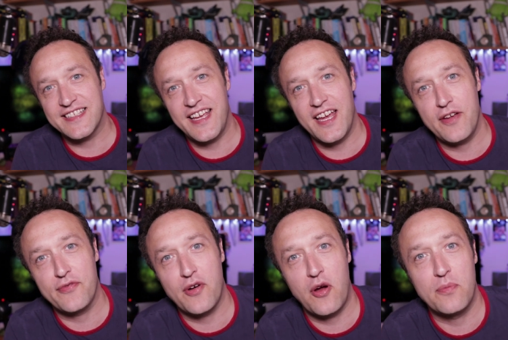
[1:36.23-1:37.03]
here
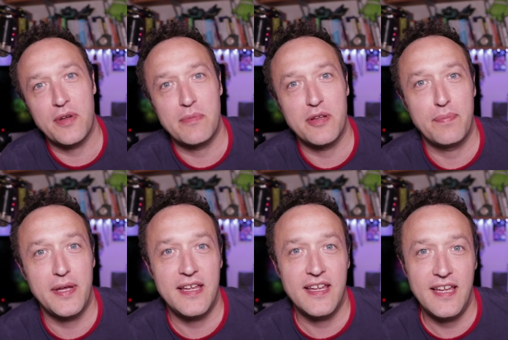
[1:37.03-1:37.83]
from W
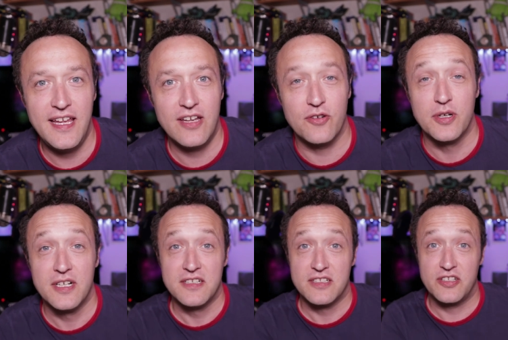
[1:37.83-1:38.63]
P Eagle.
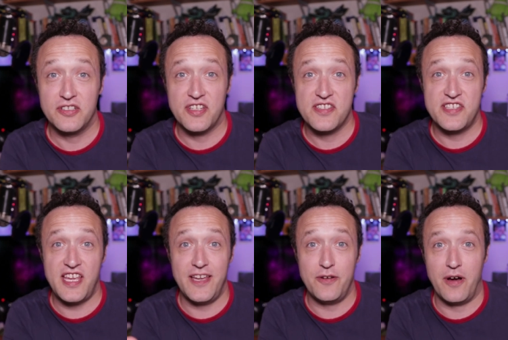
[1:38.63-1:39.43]
Good to
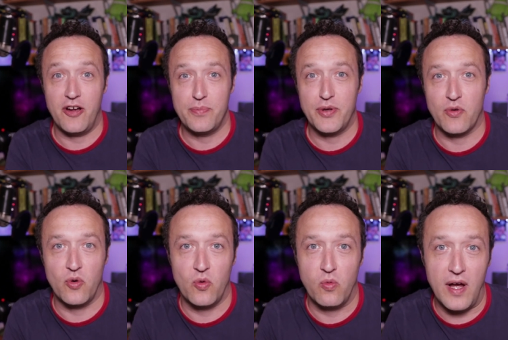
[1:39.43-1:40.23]
see you, hope you're
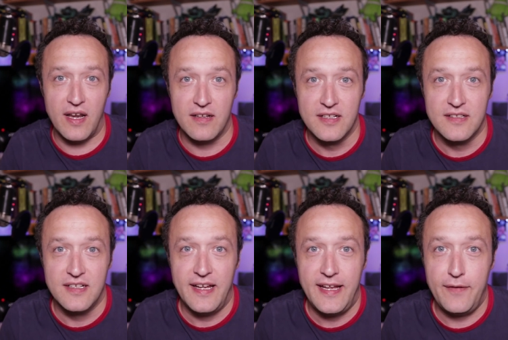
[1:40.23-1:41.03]
all well.
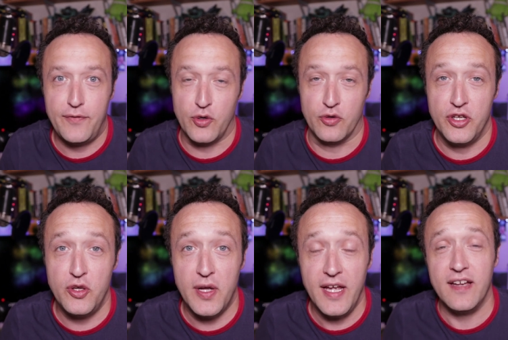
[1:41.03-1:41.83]
If you're
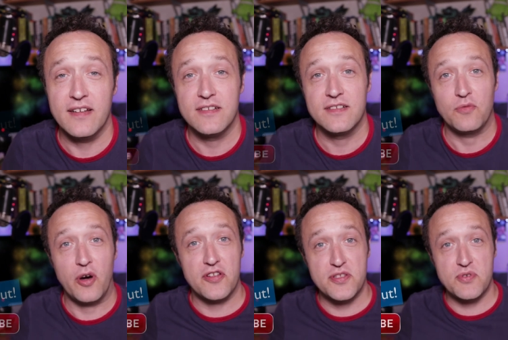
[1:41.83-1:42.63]
new here,
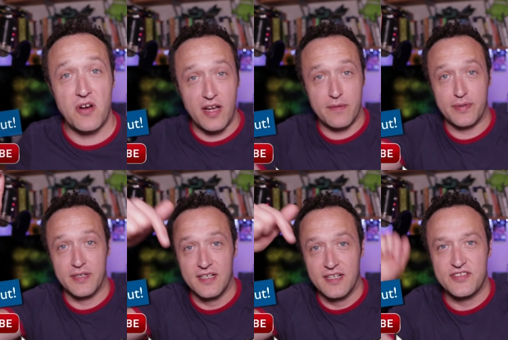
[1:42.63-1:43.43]
why not subscribe?
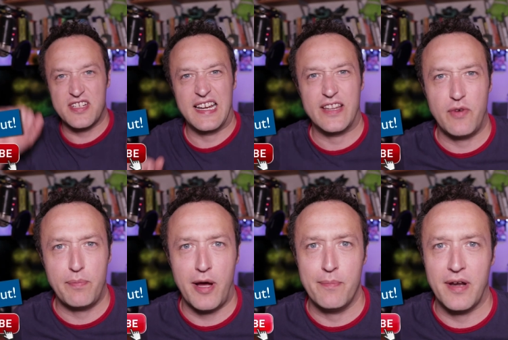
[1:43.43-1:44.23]
Just click the red
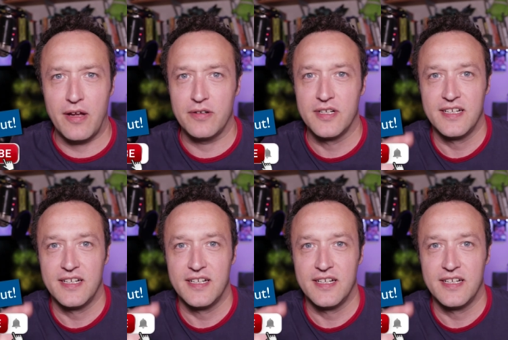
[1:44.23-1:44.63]
button below,